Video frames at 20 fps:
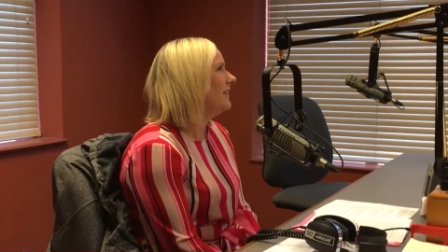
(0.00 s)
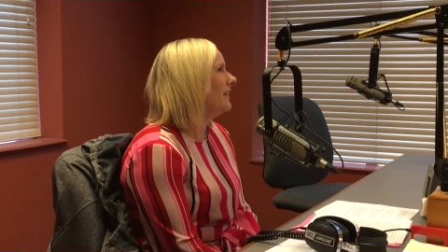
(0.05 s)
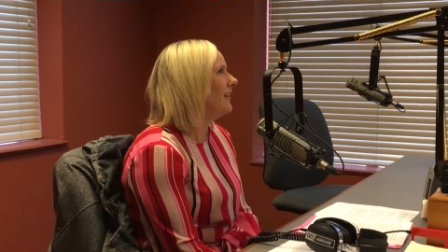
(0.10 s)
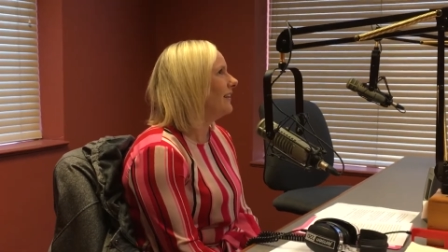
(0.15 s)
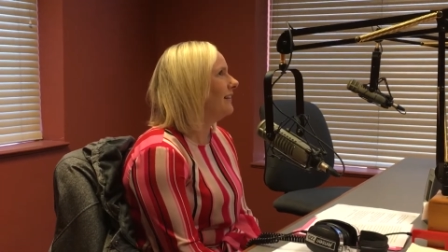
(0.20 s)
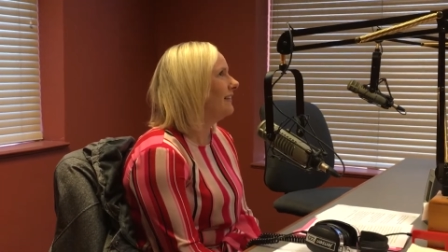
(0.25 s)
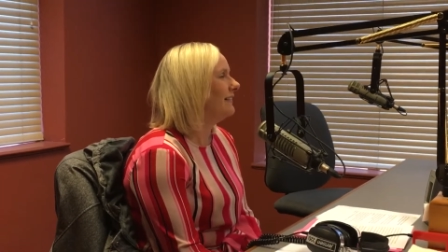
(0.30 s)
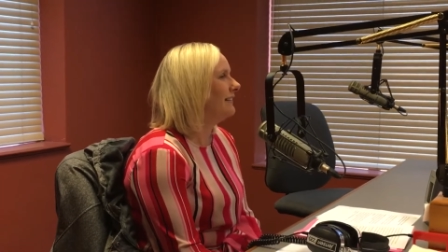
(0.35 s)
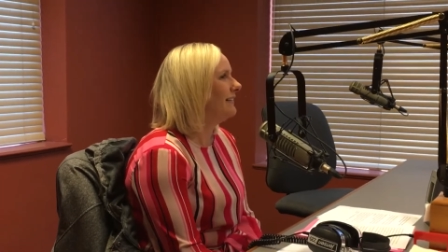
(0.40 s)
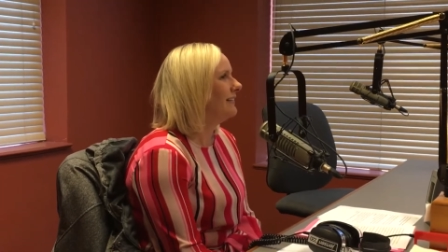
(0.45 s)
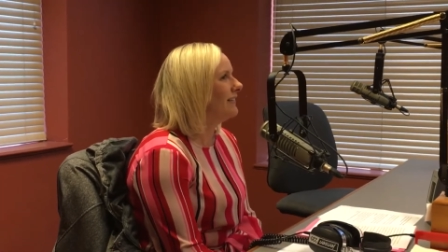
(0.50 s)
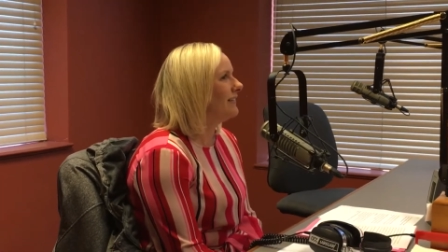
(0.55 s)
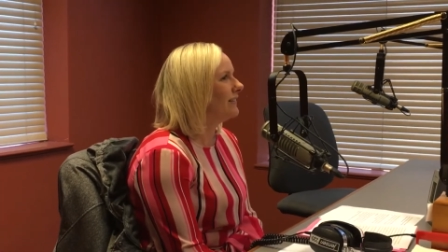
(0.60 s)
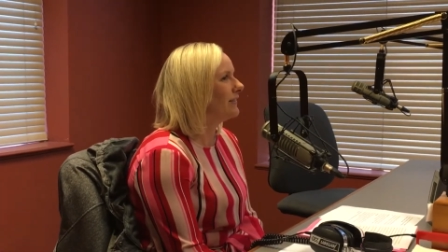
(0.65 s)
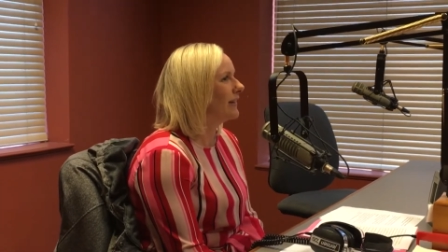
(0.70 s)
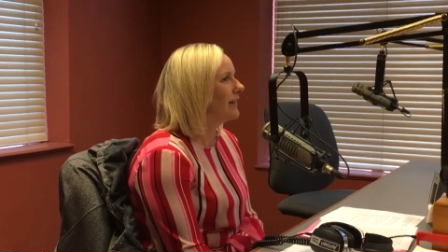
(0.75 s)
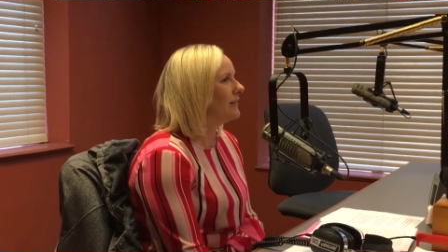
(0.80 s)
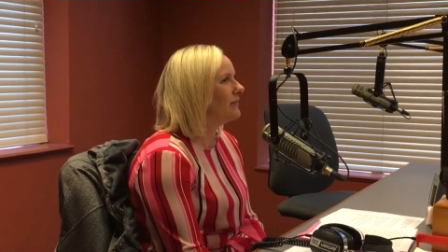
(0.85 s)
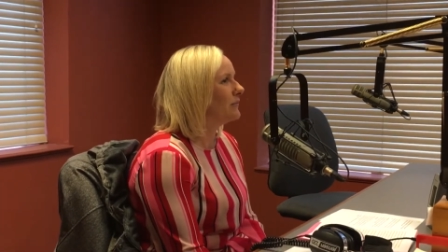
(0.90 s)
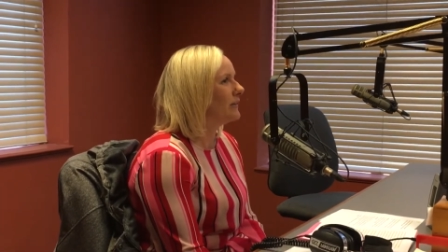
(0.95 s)

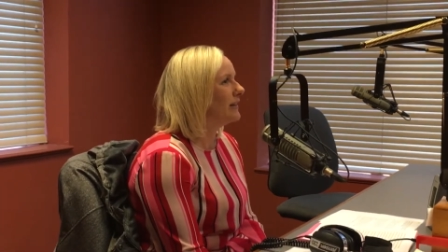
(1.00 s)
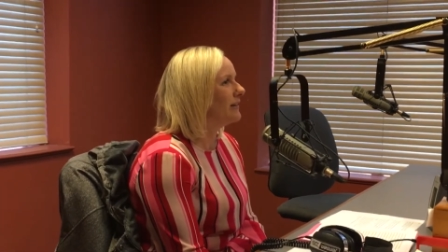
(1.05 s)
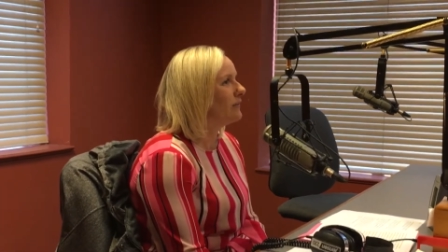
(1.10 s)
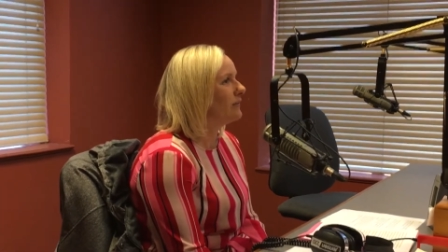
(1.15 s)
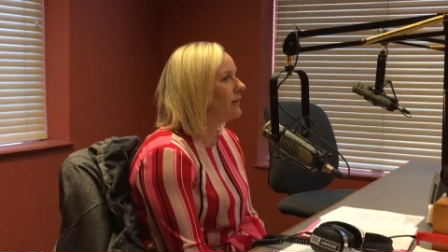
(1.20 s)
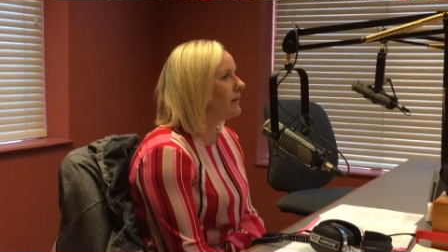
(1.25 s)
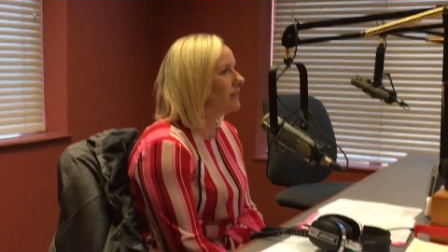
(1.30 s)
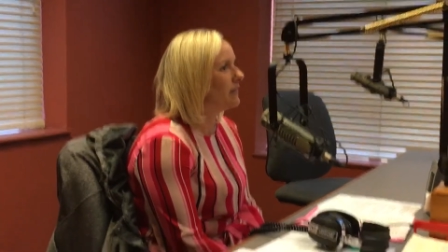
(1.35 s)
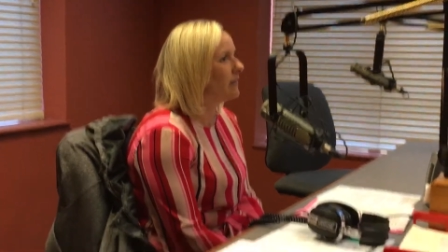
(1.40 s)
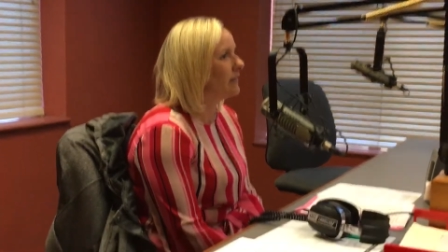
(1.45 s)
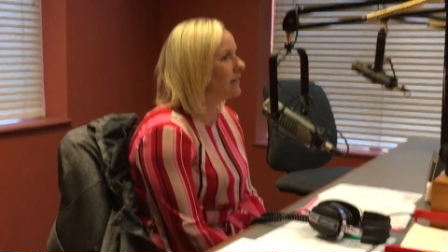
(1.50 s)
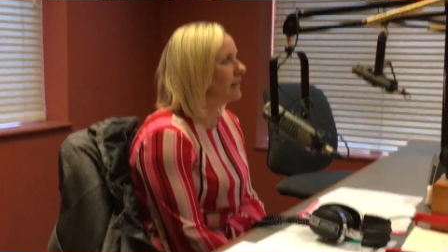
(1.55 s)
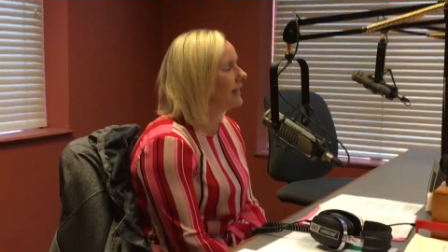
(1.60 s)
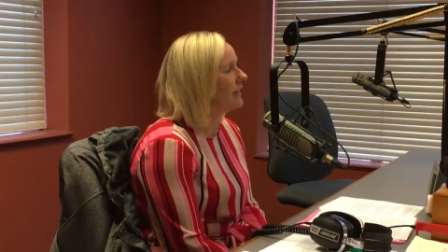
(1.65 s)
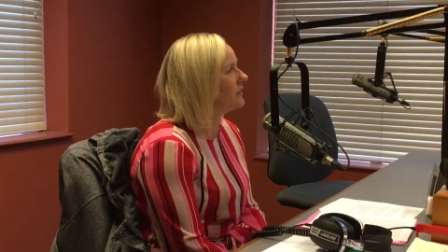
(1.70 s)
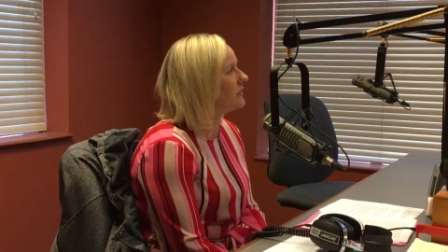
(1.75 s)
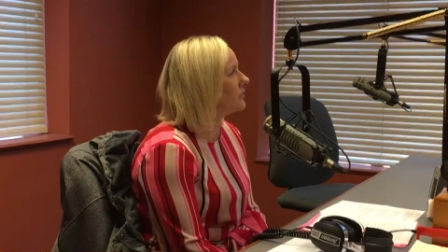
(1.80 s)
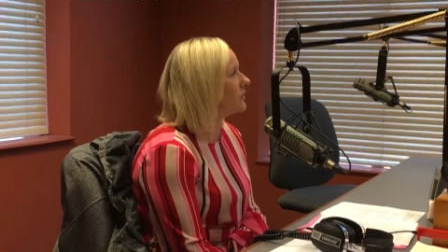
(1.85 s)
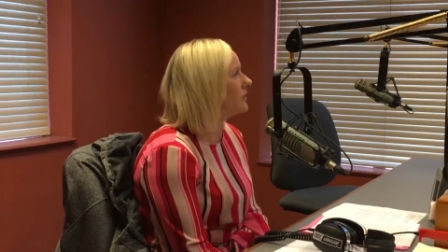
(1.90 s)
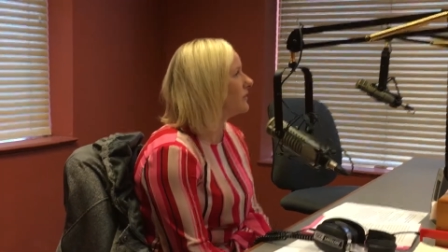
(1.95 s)
the cancer